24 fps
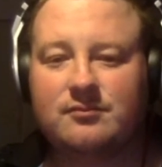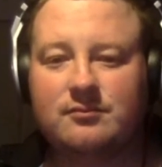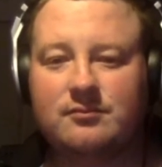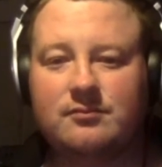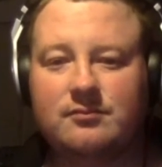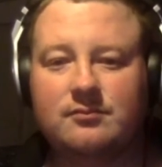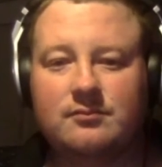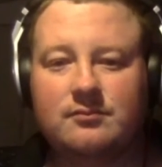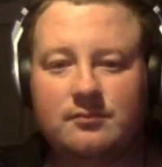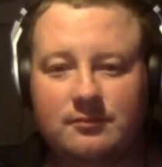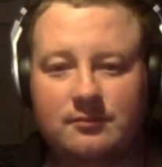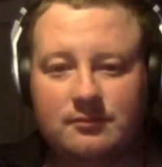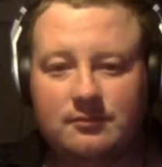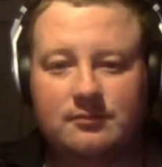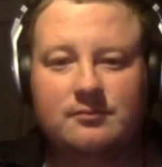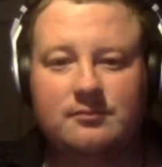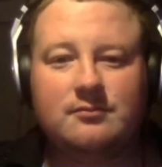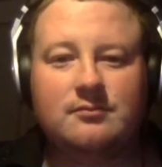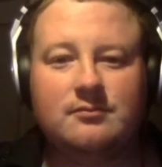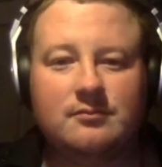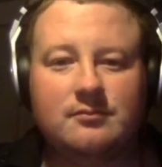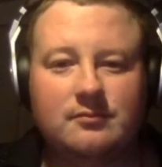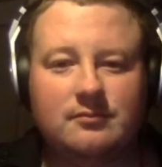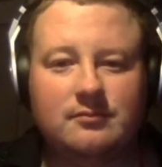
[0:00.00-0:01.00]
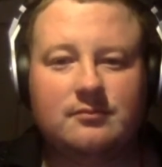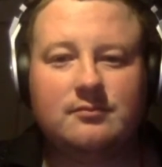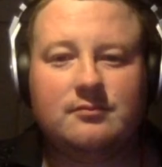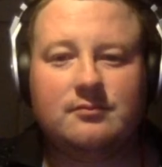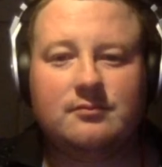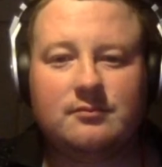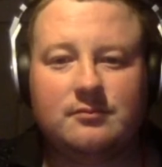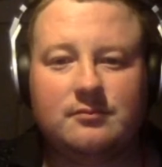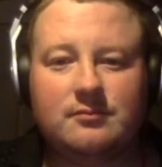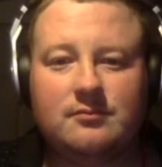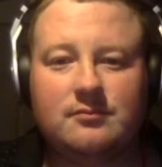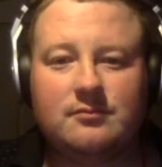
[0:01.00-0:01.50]

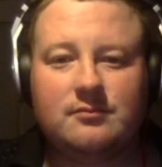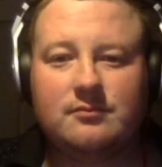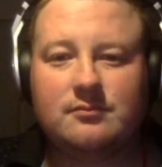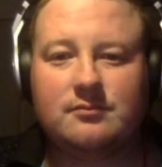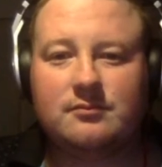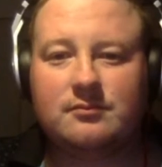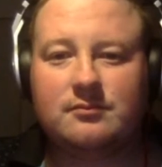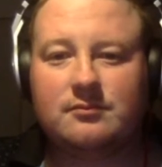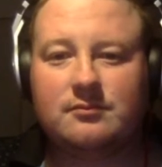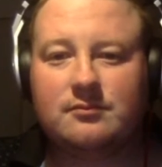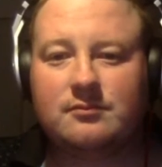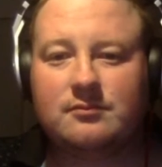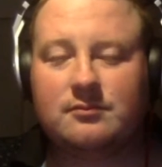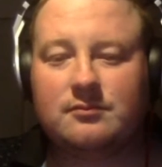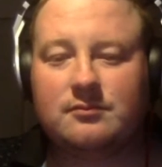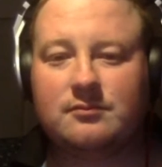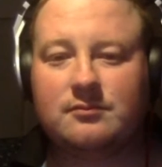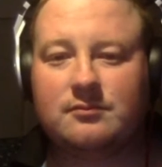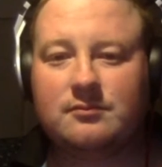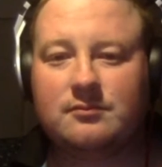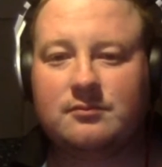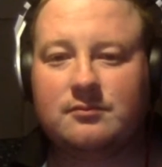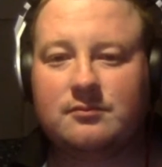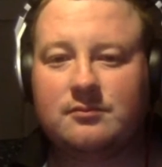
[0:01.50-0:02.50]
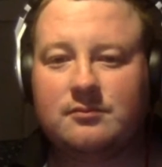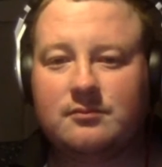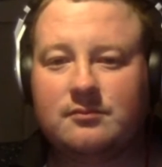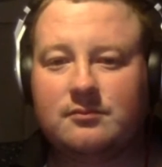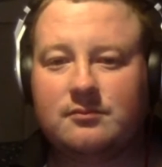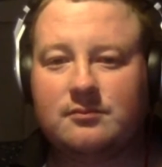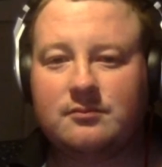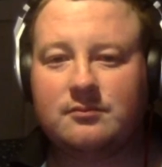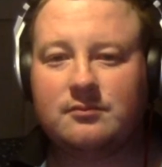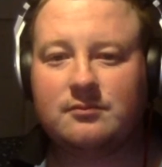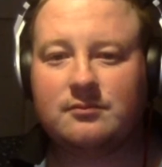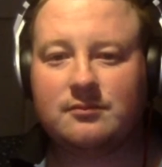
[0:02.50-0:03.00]

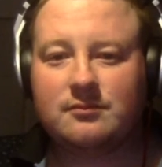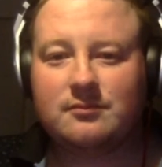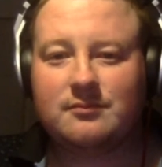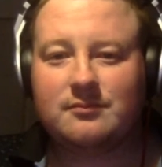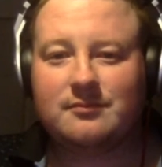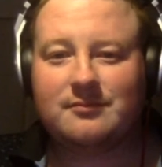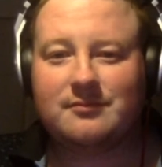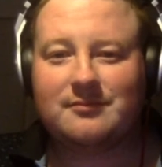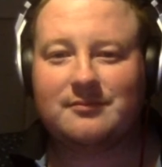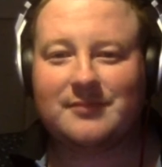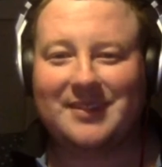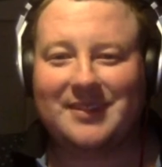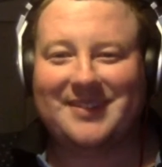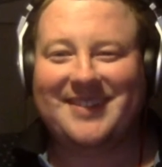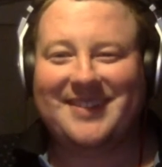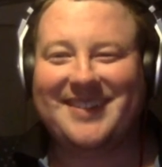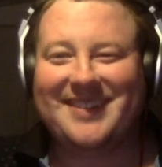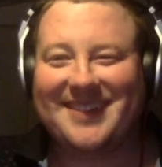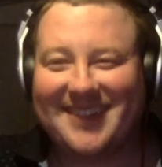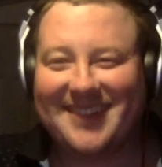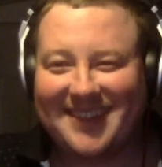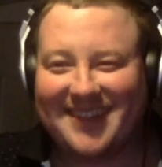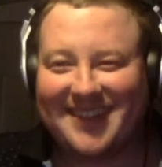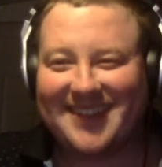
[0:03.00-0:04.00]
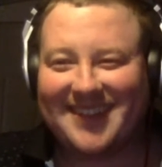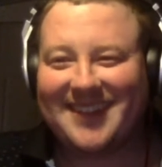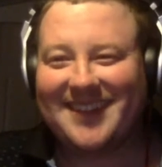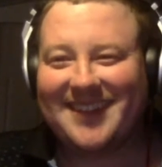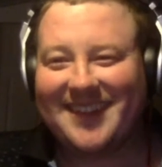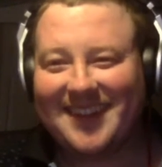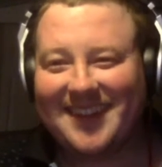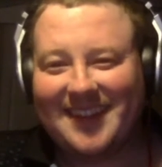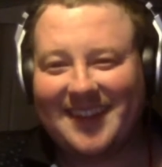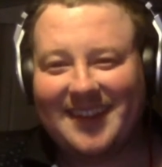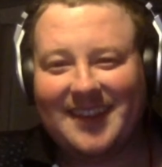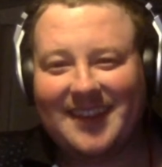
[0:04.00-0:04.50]

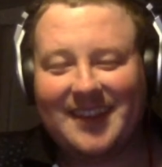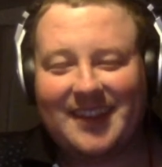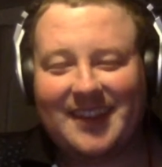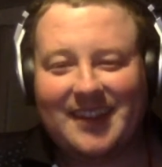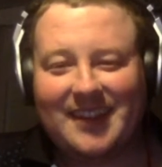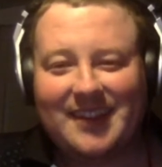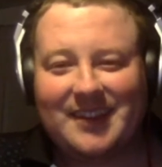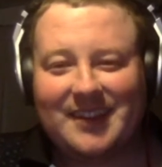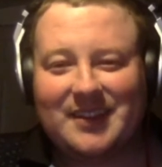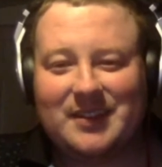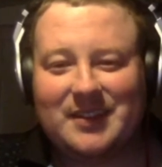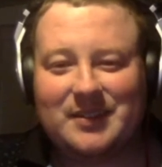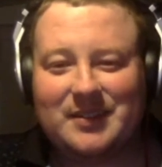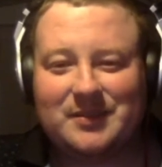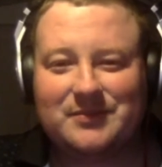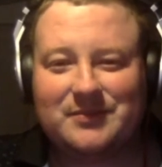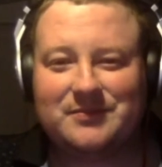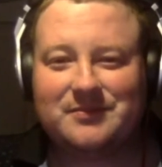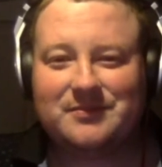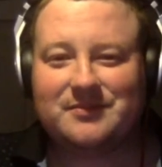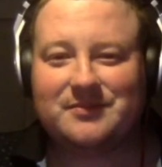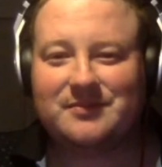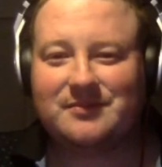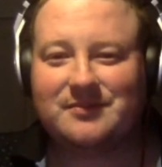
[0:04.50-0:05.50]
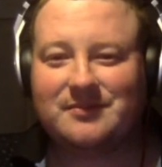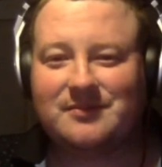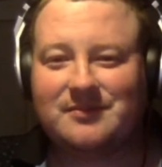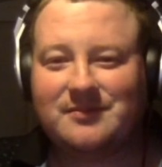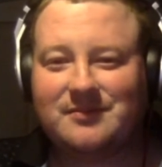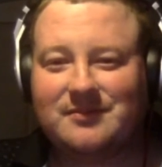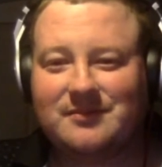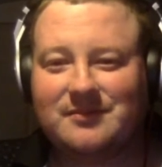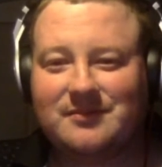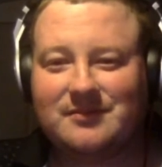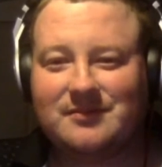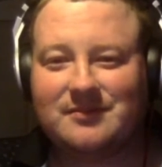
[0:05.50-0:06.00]

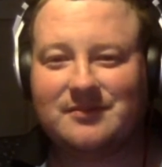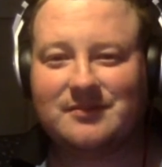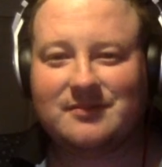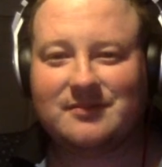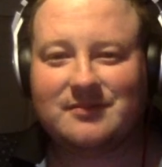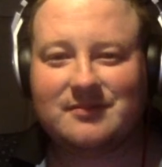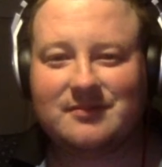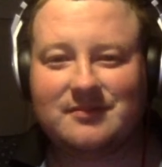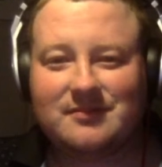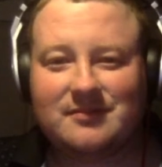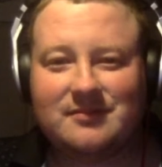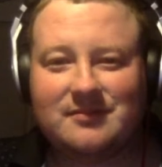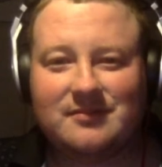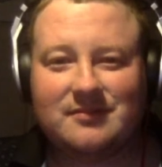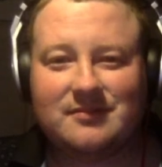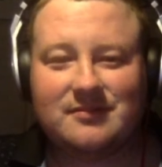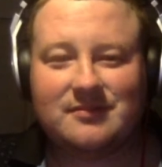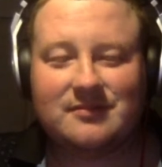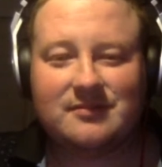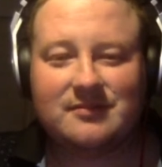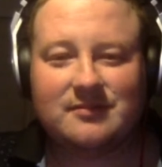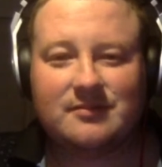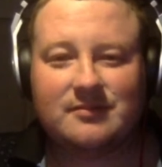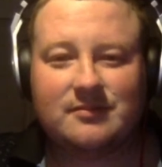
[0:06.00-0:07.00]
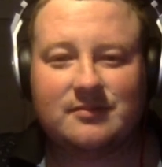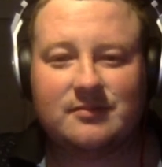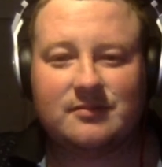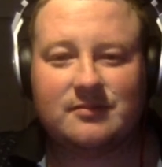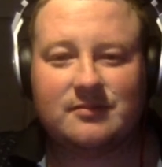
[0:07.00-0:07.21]
The person shown says nothing.